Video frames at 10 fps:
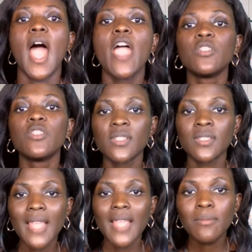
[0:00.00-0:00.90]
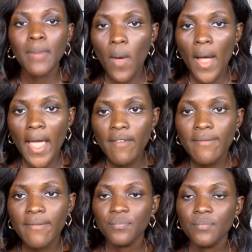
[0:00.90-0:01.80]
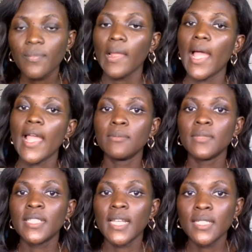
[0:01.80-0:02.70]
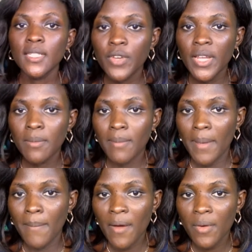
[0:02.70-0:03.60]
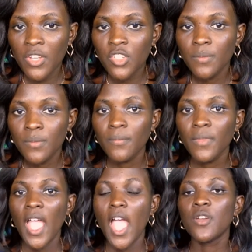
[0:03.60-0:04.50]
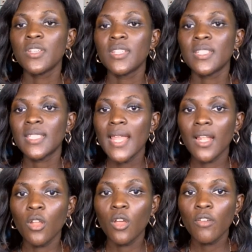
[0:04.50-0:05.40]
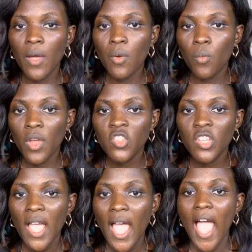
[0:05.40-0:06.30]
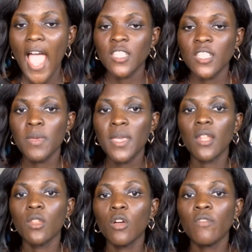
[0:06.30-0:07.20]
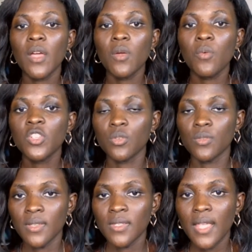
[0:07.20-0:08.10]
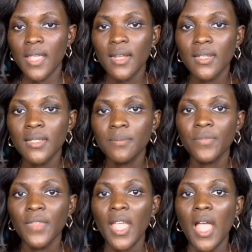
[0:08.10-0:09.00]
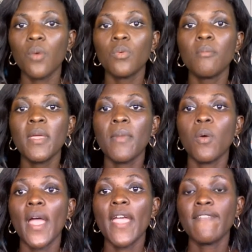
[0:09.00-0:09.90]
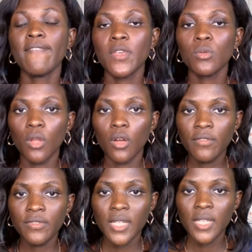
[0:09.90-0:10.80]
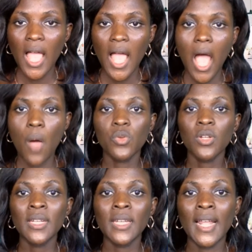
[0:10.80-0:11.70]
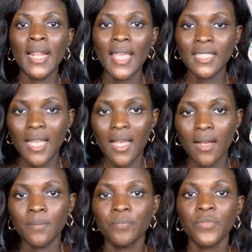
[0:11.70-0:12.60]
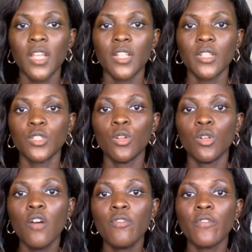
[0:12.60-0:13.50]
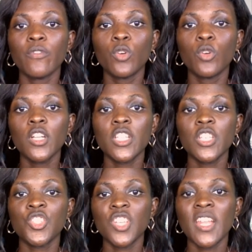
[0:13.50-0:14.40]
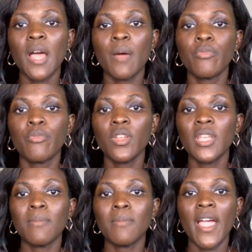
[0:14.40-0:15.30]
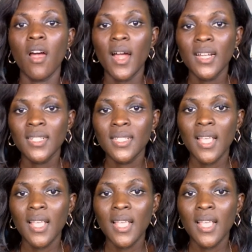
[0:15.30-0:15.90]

I understand my wife. I am deliberate in my marriage. I understand her love language. I speak her love language consistently. I will make my wife feel loved. I will not neglect her. The love of God is shed abroad in my heart.